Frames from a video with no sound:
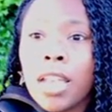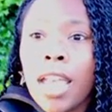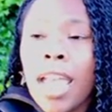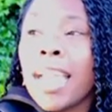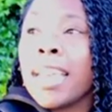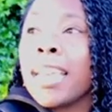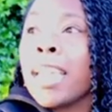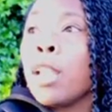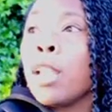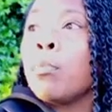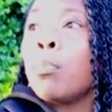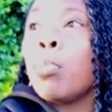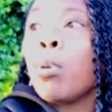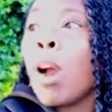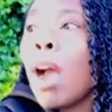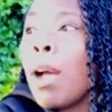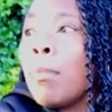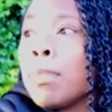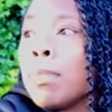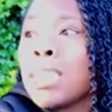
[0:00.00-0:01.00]
And then
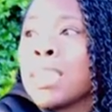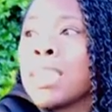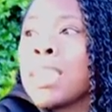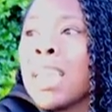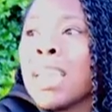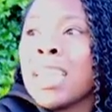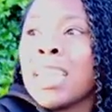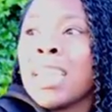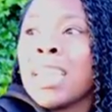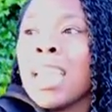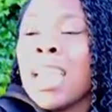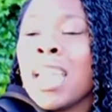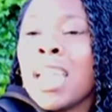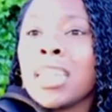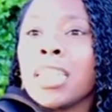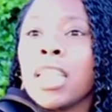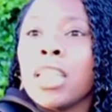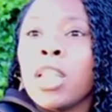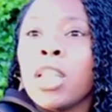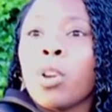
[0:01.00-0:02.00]
promising
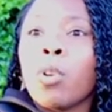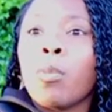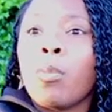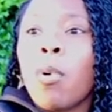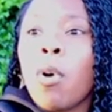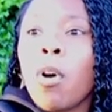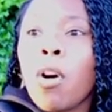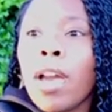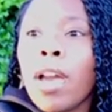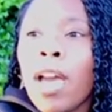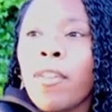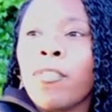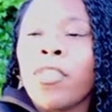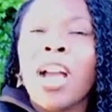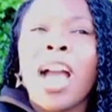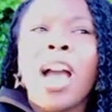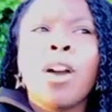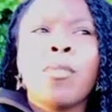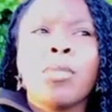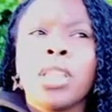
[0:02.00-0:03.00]
the little boy, I
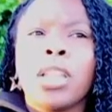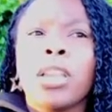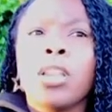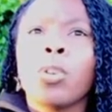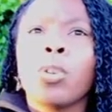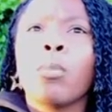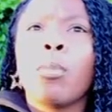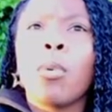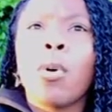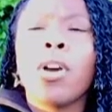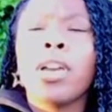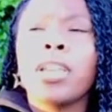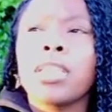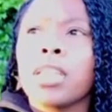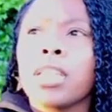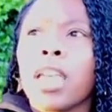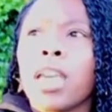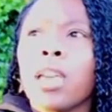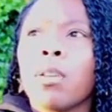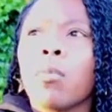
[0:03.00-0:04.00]
forgot what the little boy's
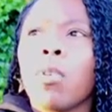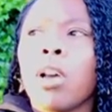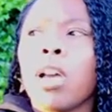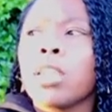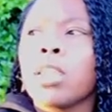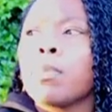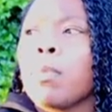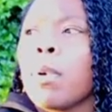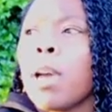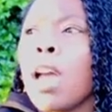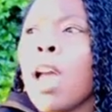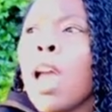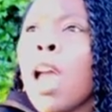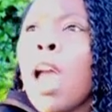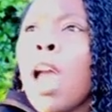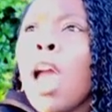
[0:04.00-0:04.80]
name was, but